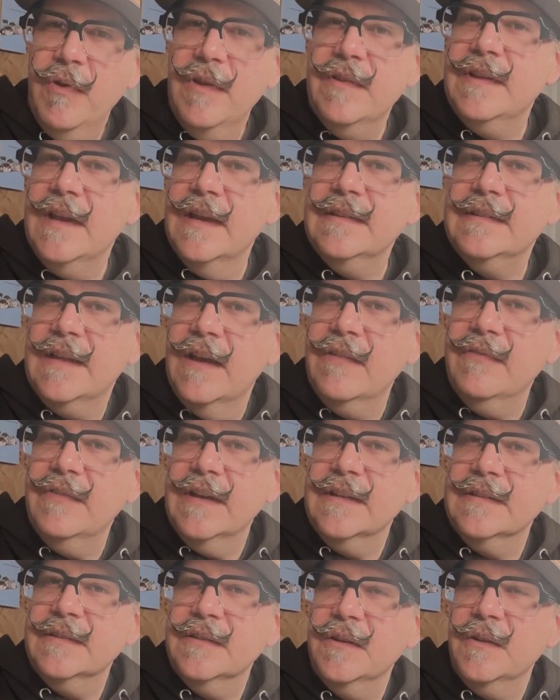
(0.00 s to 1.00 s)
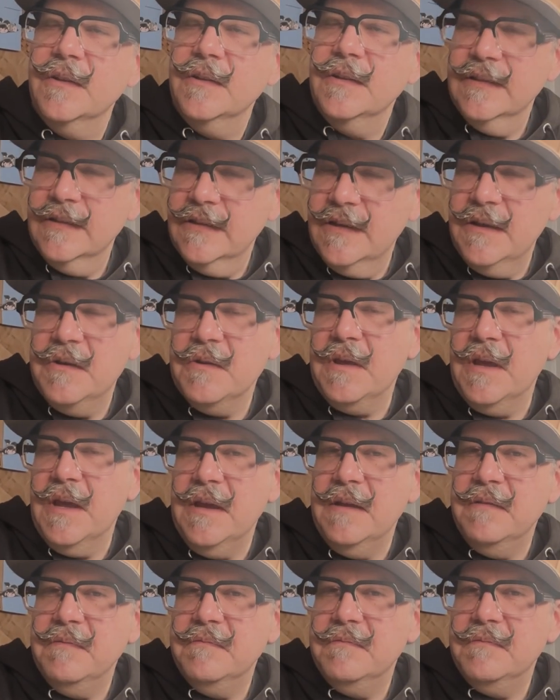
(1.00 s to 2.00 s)
nice to have a nice little,
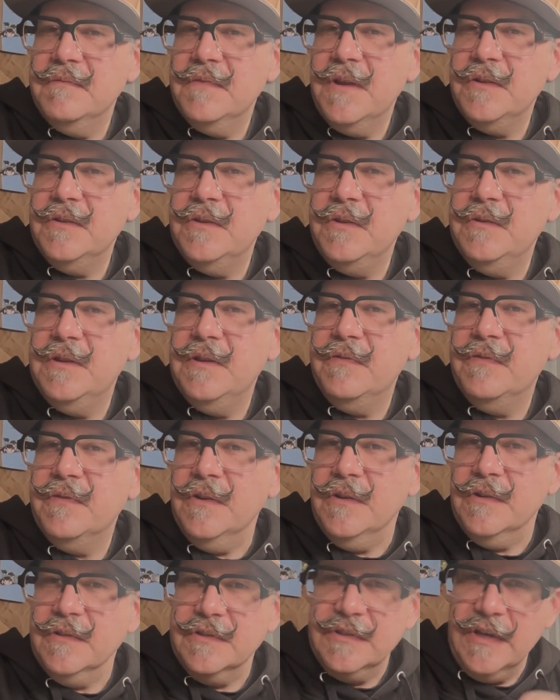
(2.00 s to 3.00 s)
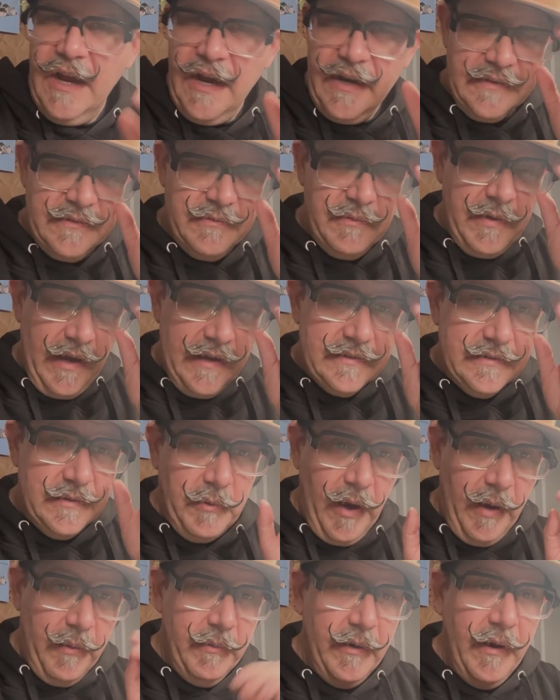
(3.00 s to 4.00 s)
okay, not too difficult shot. Because we got some
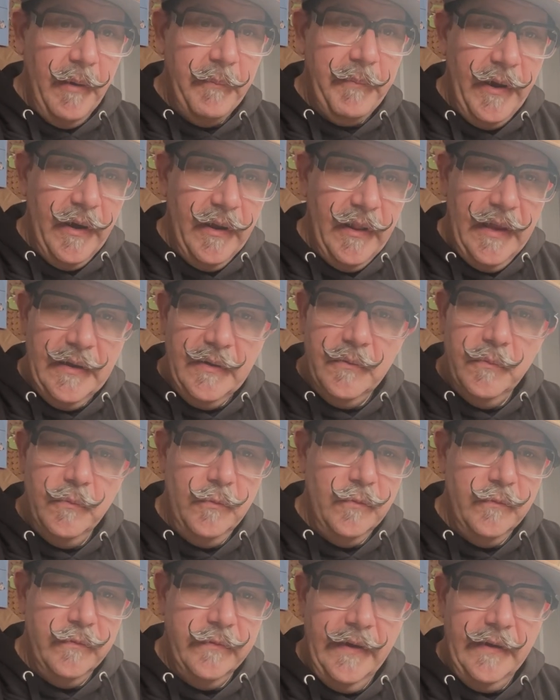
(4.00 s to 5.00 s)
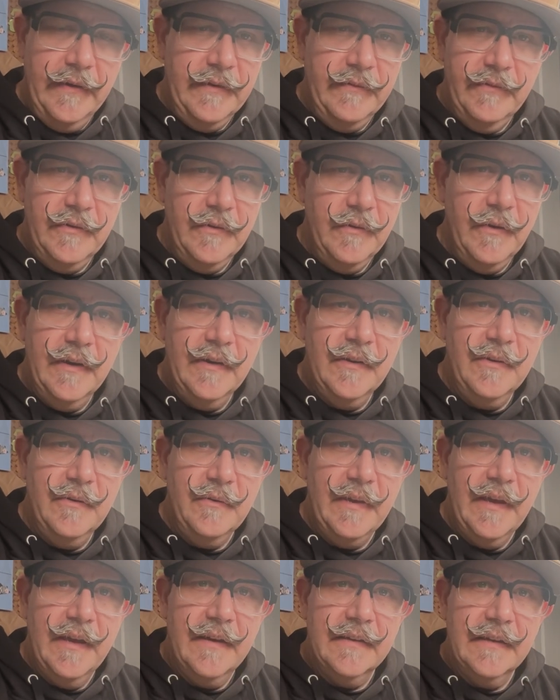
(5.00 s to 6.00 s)
coming up that are like, oof, I don't even know how to
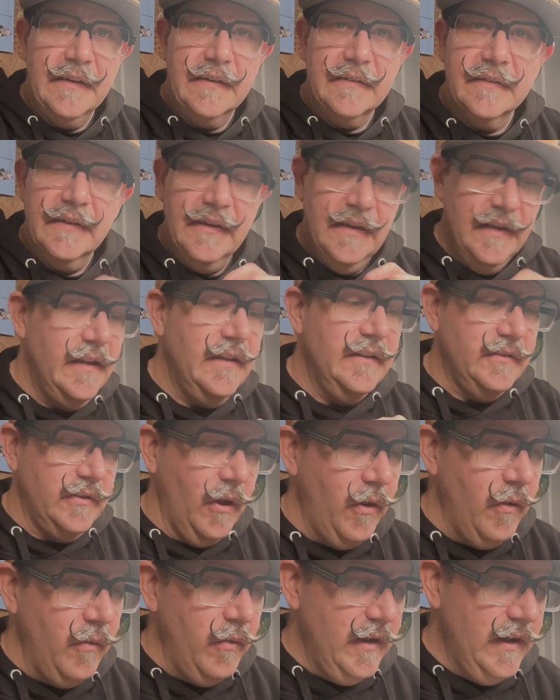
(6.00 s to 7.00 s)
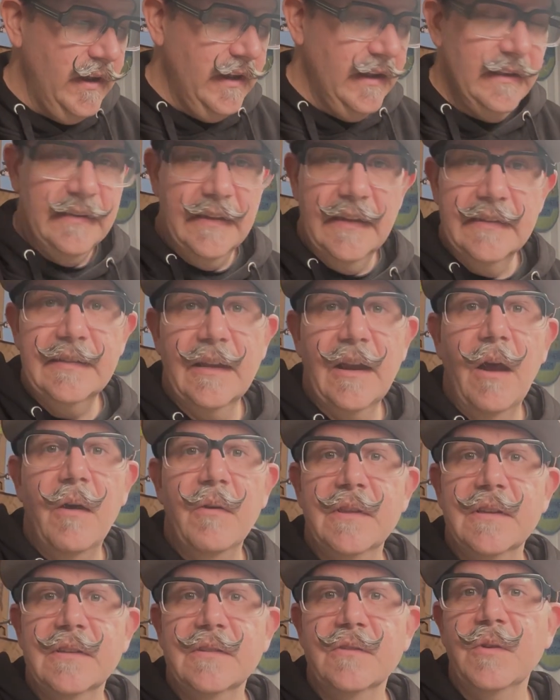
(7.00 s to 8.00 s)
do that yet. So let's get on
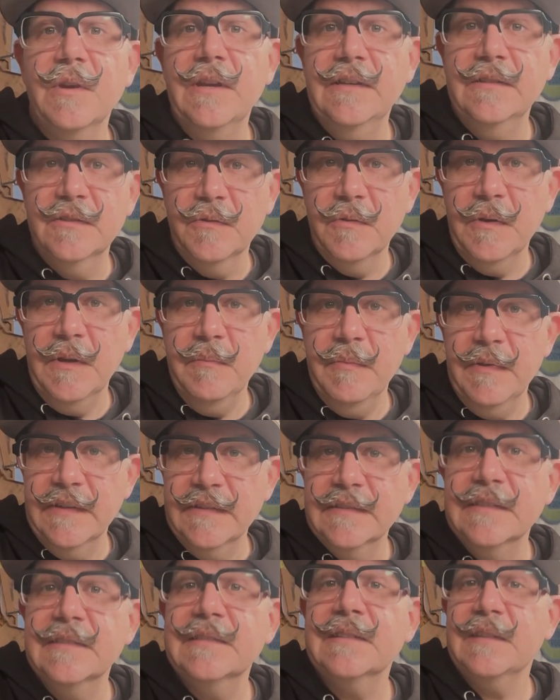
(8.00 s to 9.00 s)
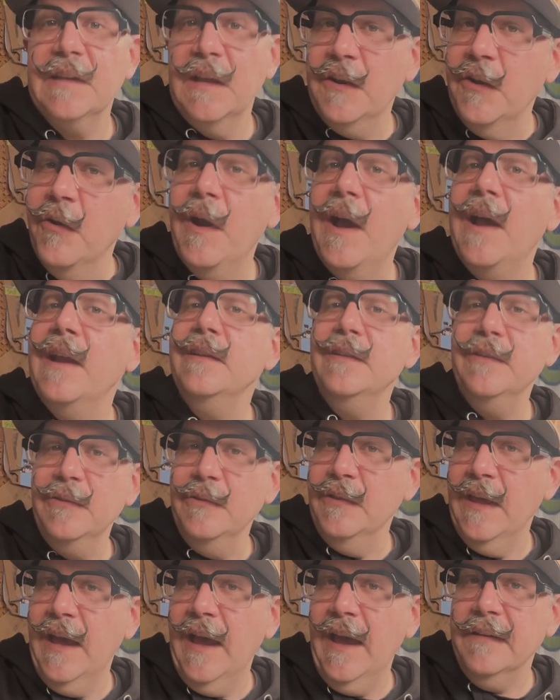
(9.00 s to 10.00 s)
with this green screen business because I know how to
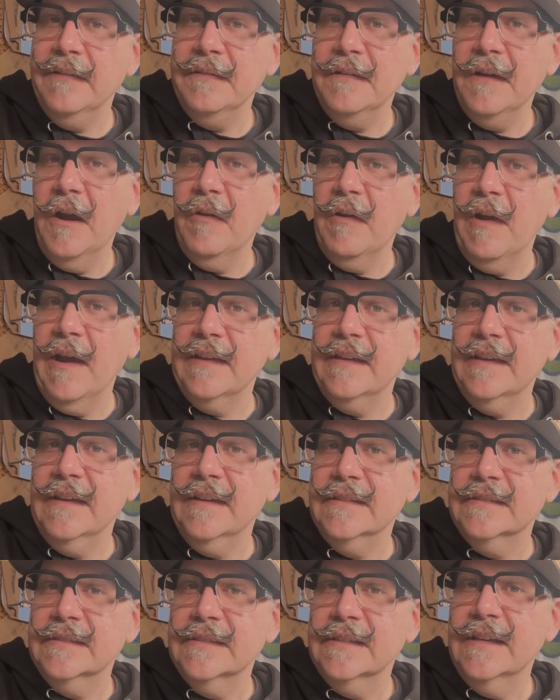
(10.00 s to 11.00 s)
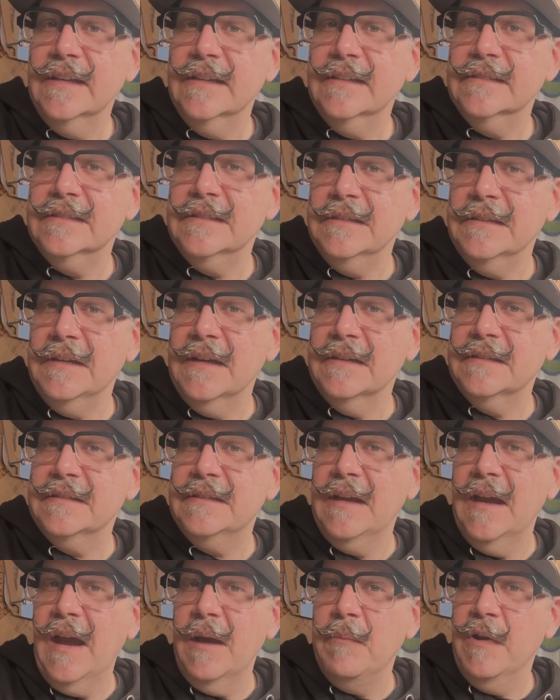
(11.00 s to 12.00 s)
do that. All right, kids. See you next
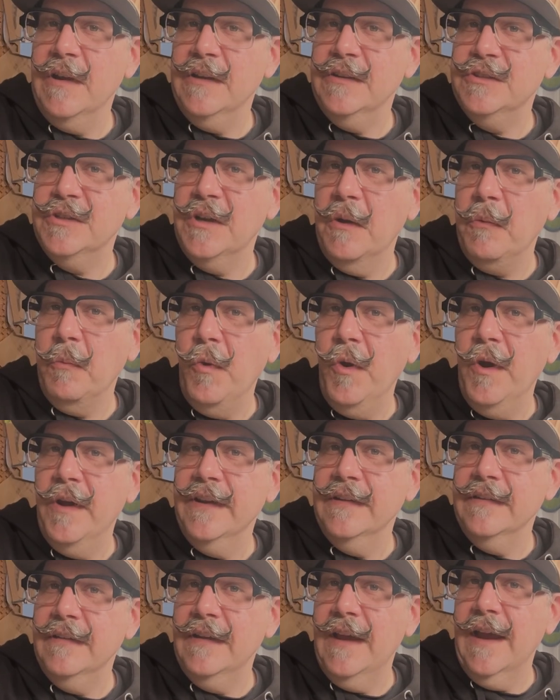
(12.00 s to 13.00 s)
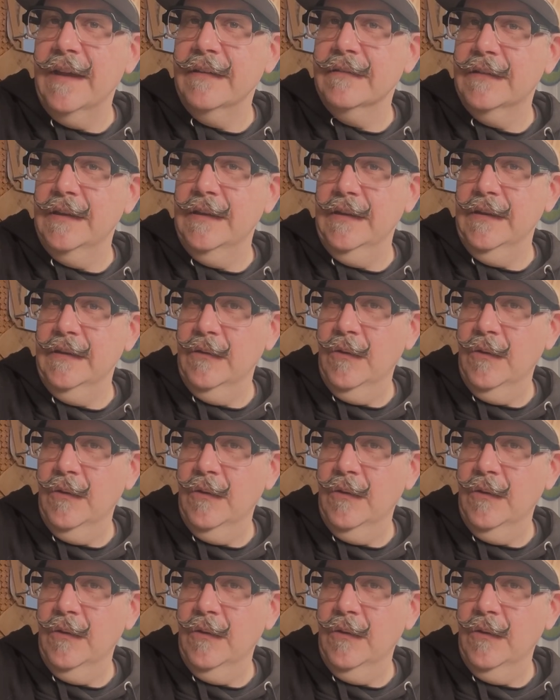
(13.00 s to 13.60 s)
time in shot 119.